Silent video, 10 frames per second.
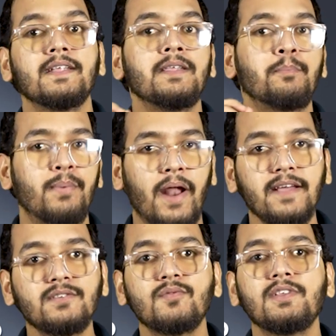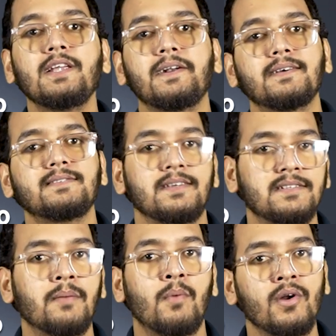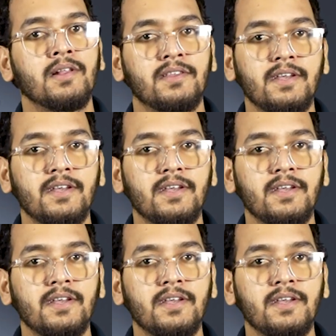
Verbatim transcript: "The price of the latest Tesla Model